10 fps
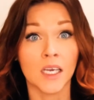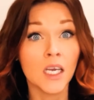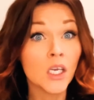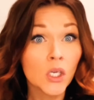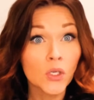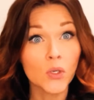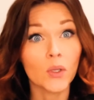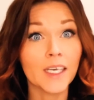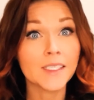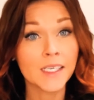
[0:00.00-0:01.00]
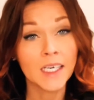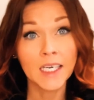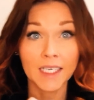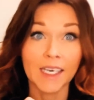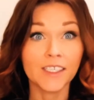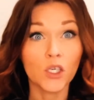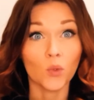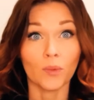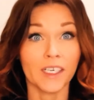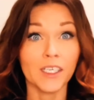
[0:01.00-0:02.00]
So let's get
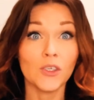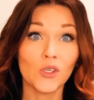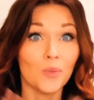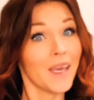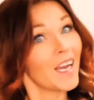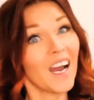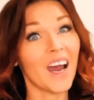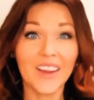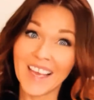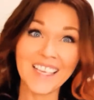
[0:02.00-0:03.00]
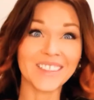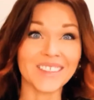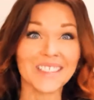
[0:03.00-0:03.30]
ready to make our candles.